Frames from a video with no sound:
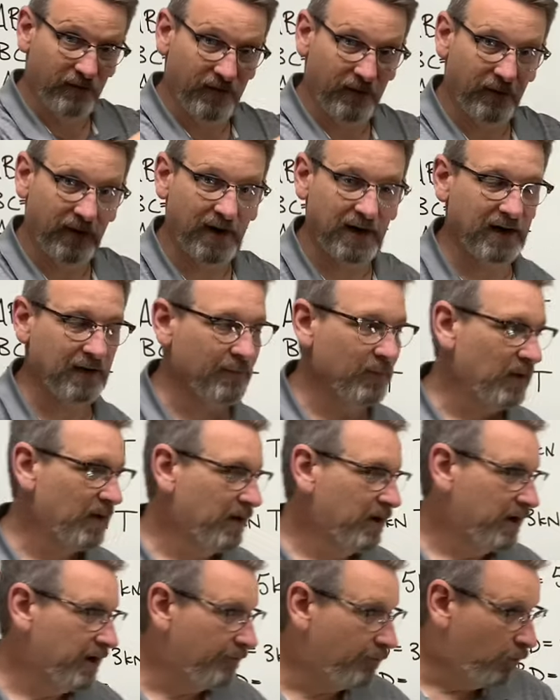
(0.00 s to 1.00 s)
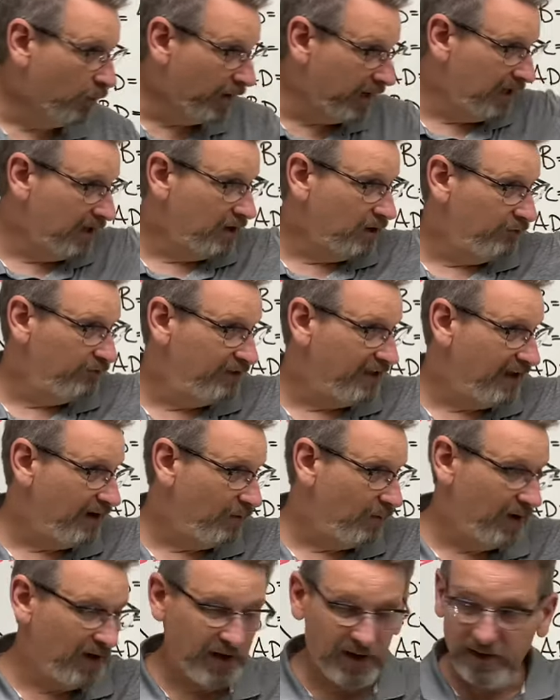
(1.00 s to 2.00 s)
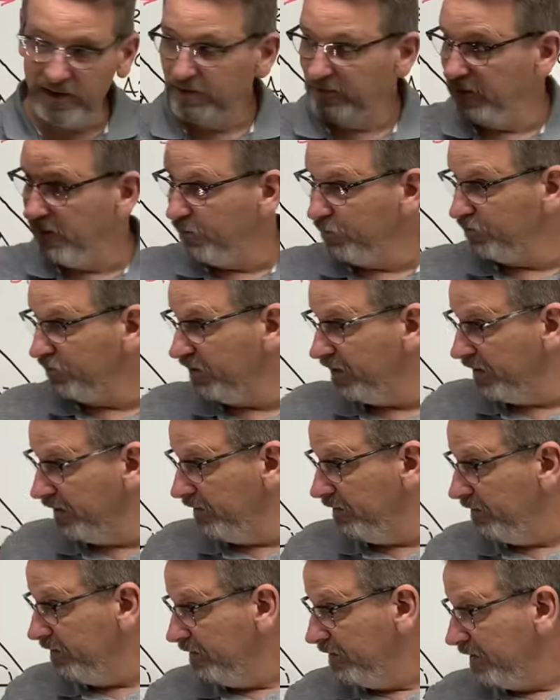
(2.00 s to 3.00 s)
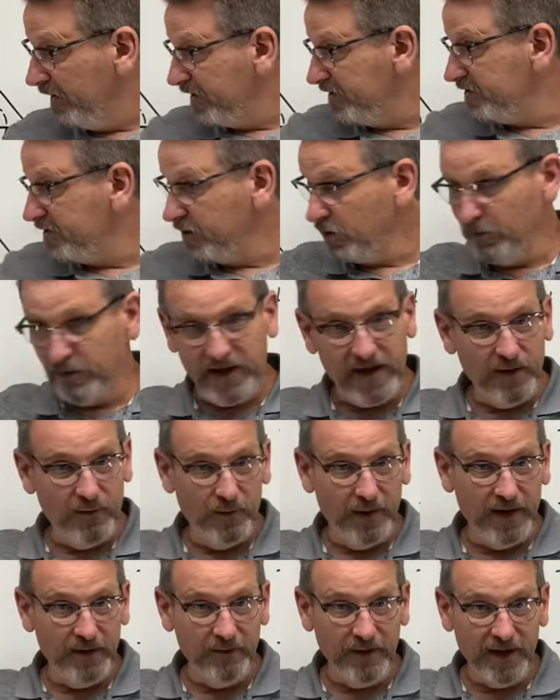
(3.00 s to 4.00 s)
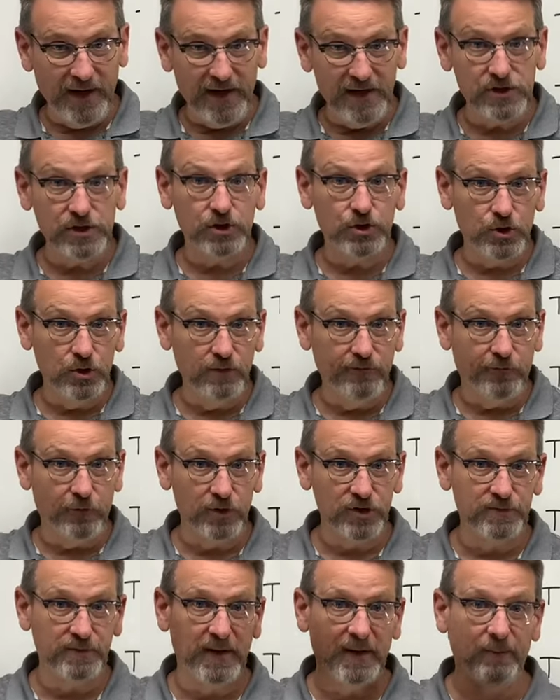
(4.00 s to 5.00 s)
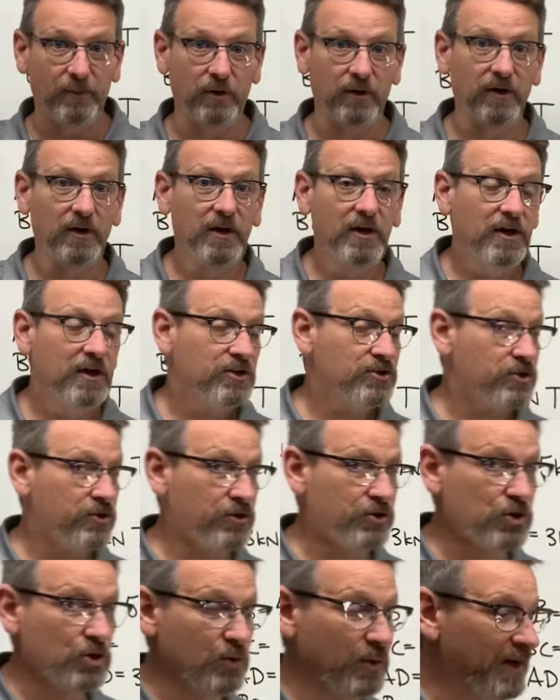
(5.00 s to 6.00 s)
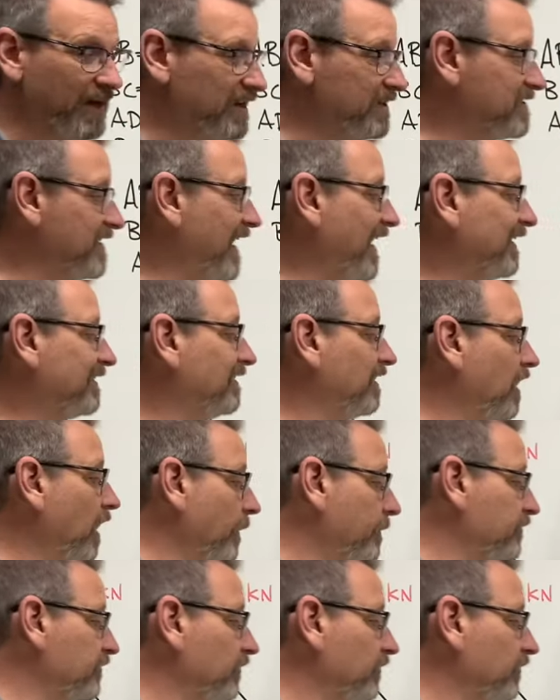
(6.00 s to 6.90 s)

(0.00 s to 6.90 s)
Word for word: right? If one end goes that way, the other side has to go that way, right? It's a two-force member. So the two ends act in opposite